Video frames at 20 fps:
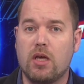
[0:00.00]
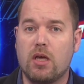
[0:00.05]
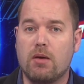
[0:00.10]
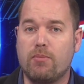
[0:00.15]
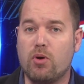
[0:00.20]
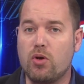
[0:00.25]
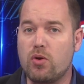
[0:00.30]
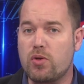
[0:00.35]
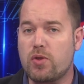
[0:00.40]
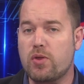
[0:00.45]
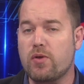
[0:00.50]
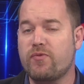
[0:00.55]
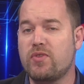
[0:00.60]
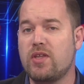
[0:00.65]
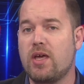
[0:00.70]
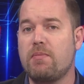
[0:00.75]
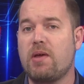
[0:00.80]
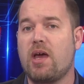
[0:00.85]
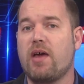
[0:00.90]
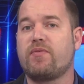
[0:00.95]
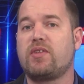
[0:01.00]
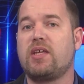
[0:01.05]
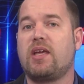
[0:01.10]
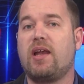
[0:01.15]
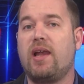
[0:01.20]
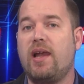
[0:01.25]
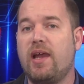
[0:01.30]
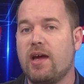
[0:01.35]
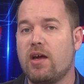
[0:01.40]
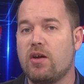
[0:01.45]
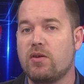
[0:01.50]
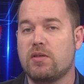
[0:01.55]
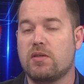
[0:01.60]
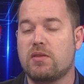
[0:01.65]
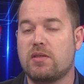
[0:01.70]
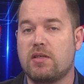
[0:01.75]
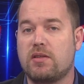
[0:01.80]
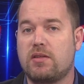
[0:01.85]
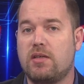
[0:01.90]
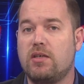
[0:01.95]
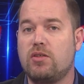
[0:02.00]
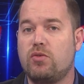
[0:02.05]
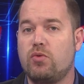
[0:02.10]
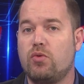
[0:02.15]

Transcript: Both of them have declared that they do